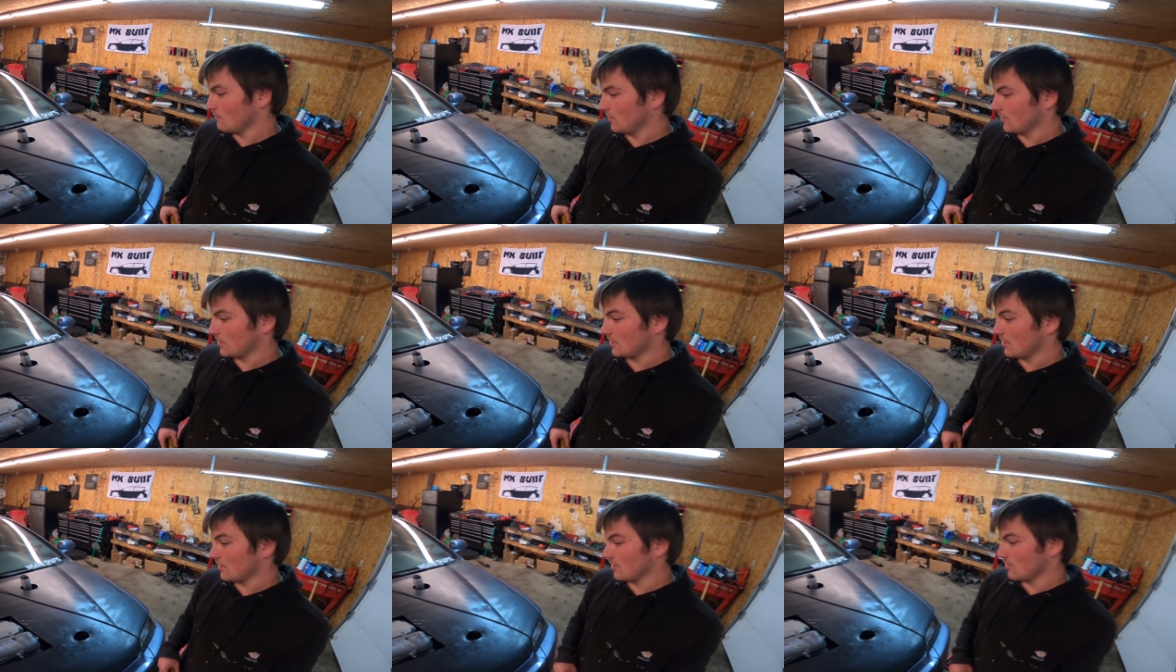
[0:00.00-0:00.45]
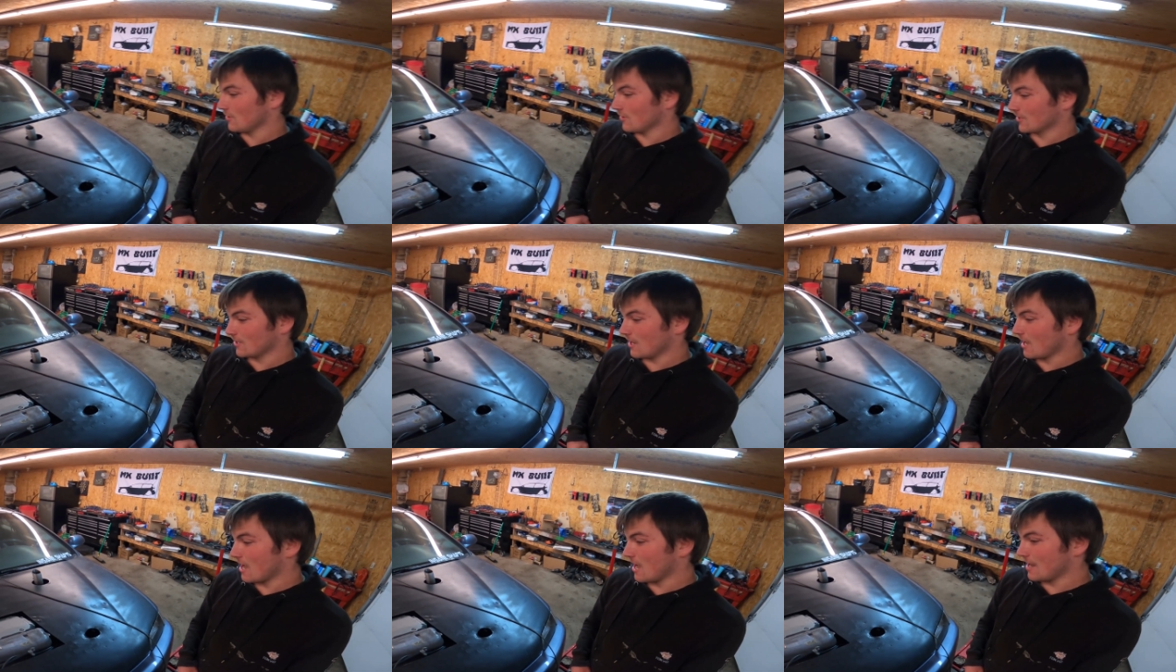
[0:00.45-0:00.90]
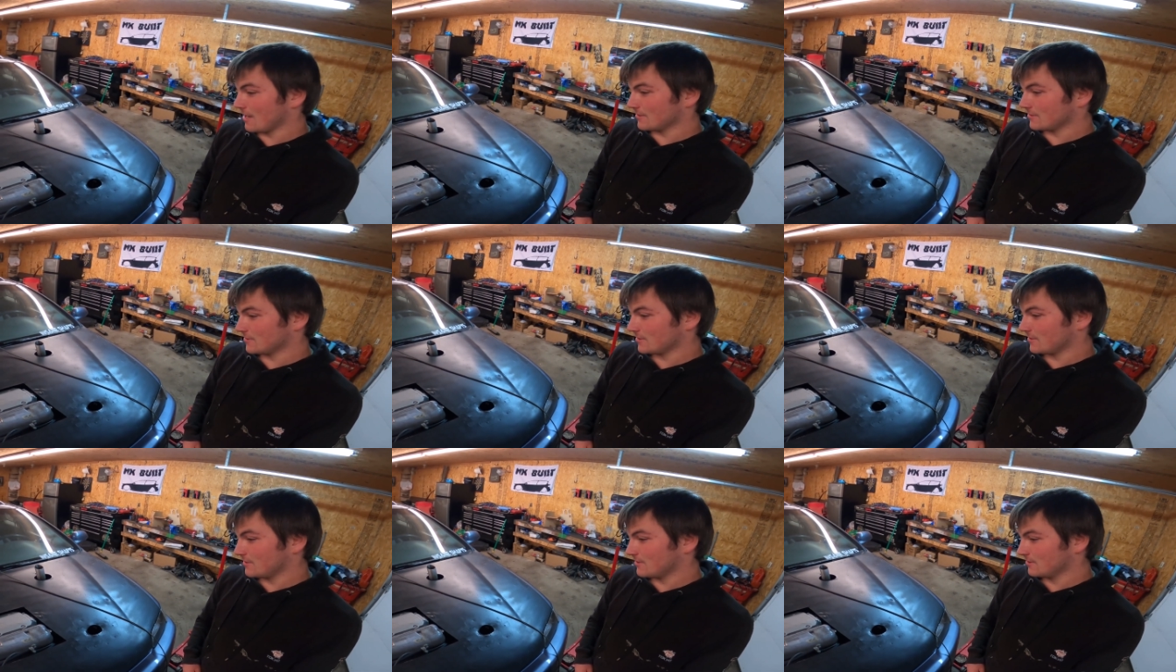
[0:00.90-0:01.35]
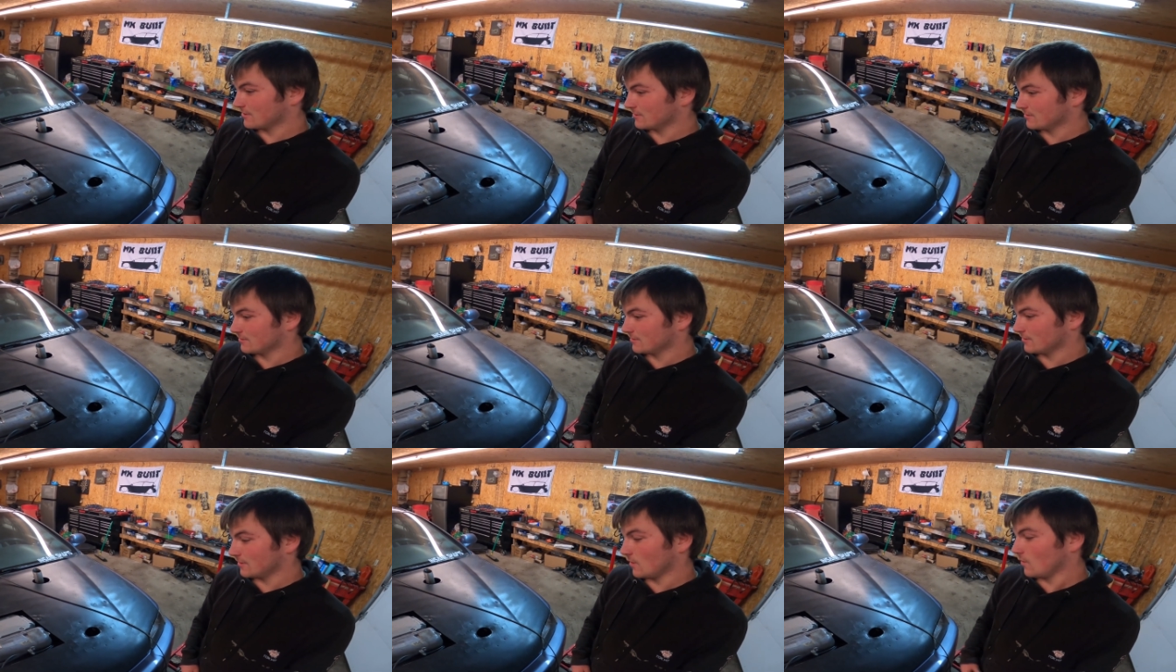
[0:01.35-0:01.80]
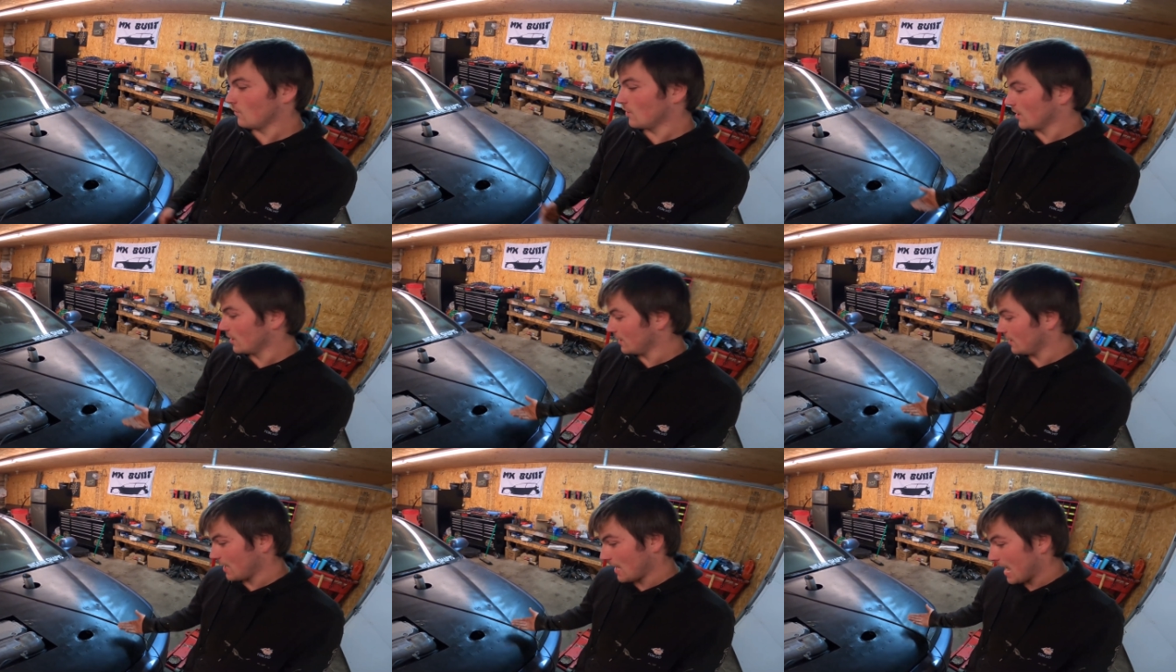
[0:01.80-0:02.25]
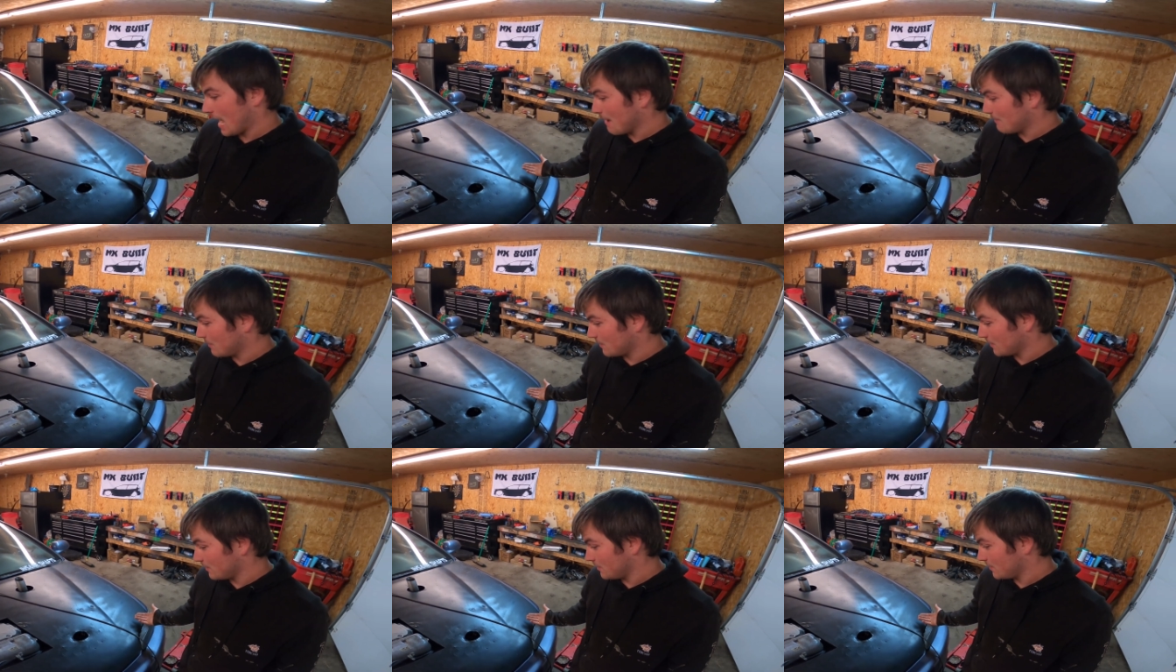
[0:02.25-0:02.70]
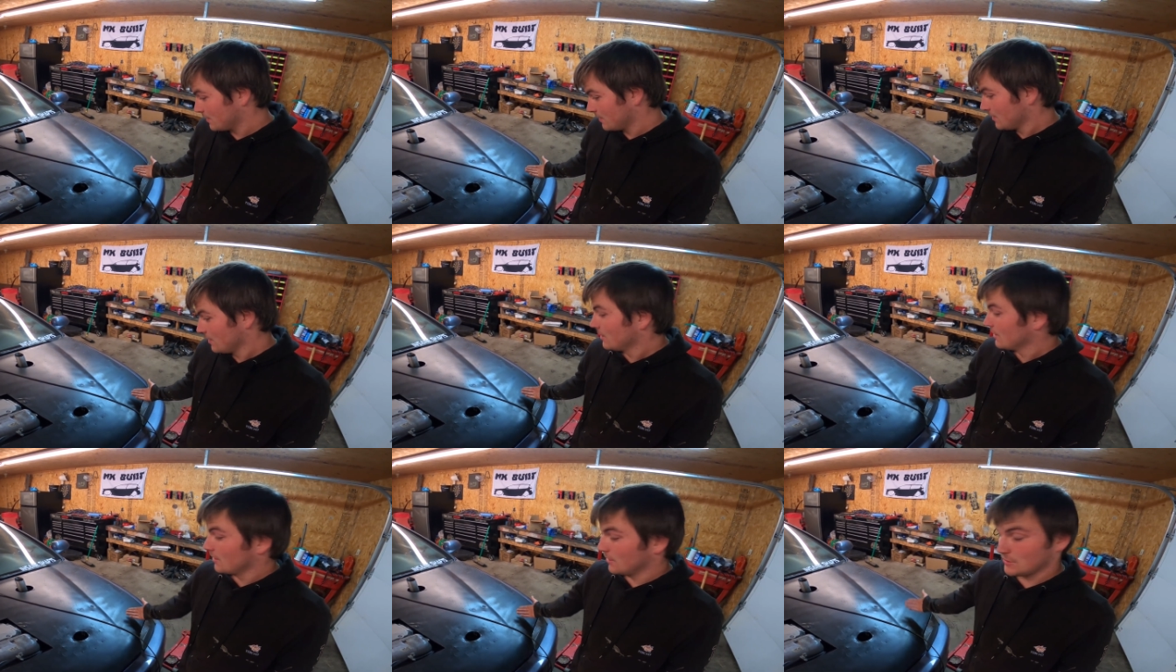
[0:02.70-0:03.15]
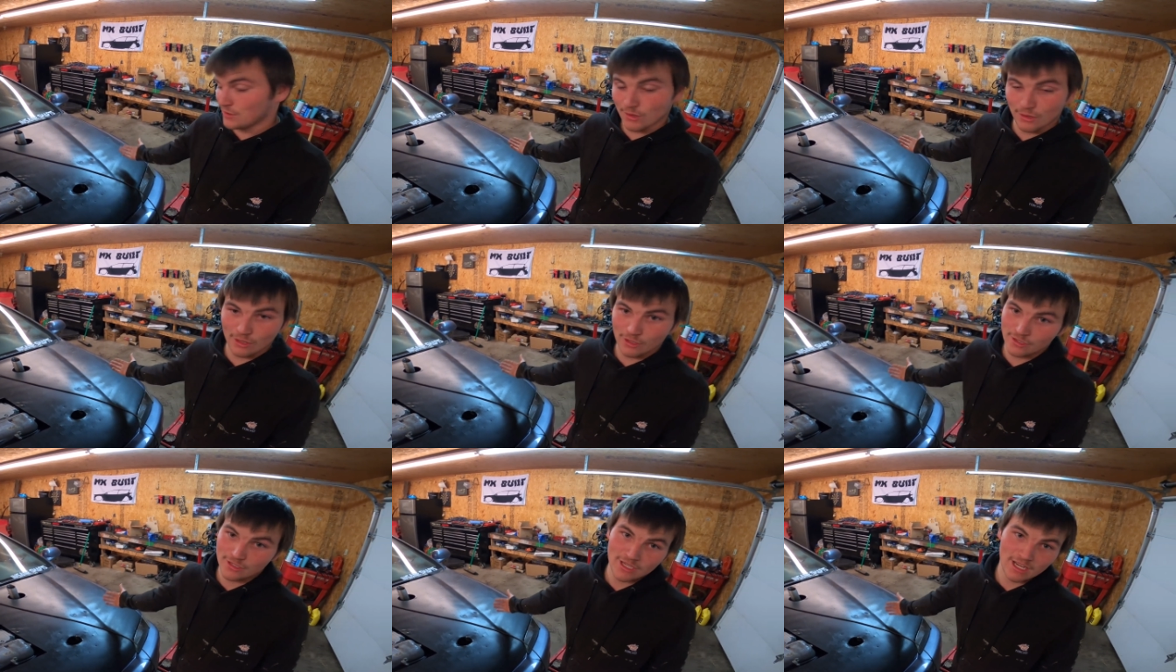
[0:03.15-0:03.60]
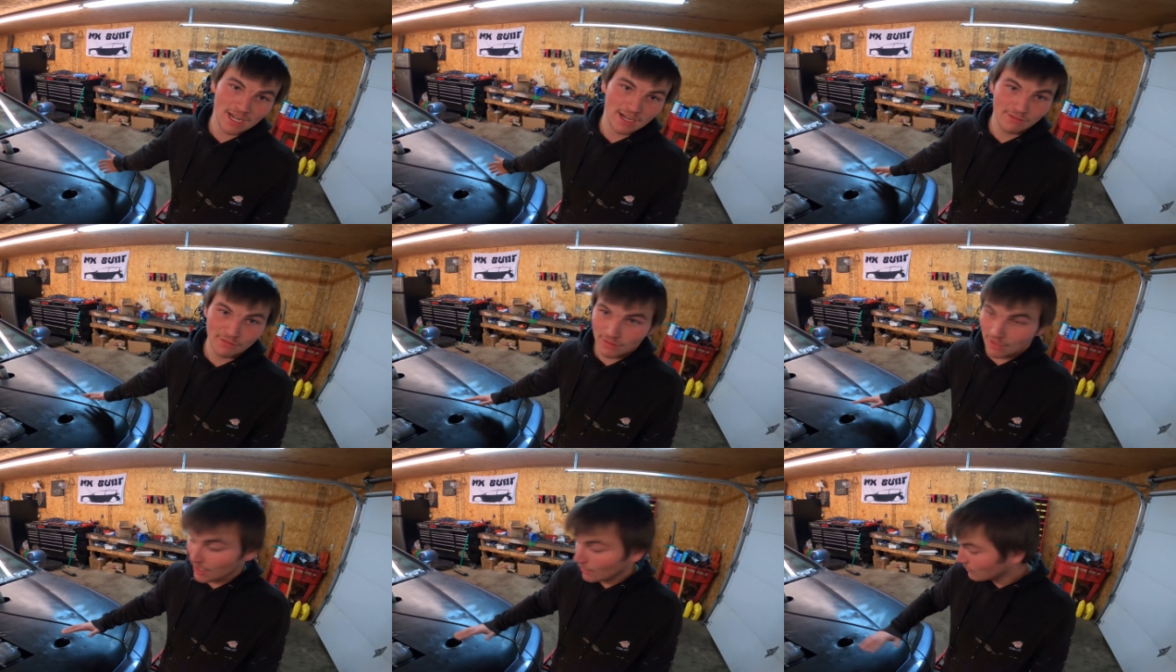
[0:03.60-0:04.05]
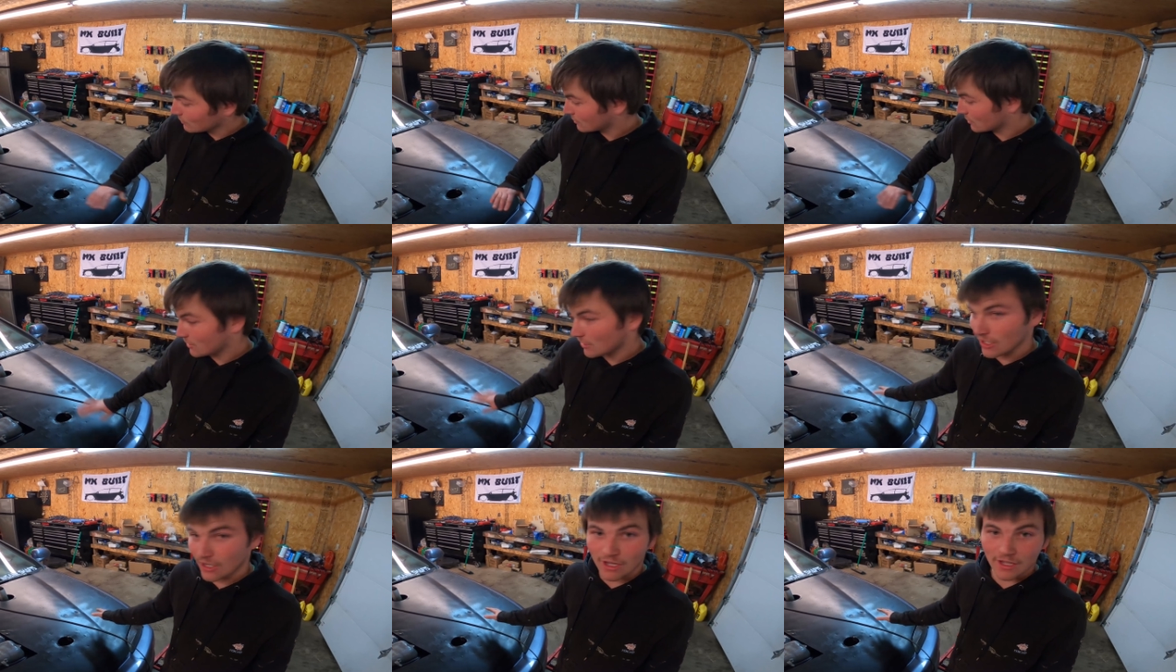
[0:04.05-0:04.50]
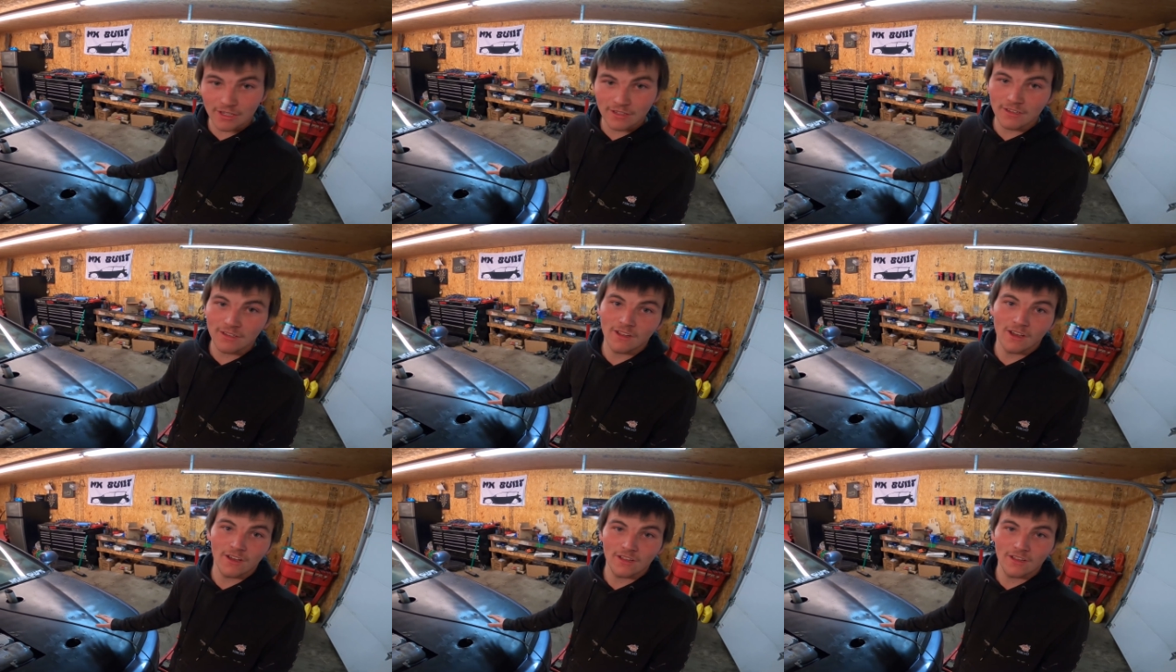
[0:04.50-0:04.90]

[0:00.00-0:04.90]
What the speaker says: We don't know the cause of what happened. The tuner said everything was good.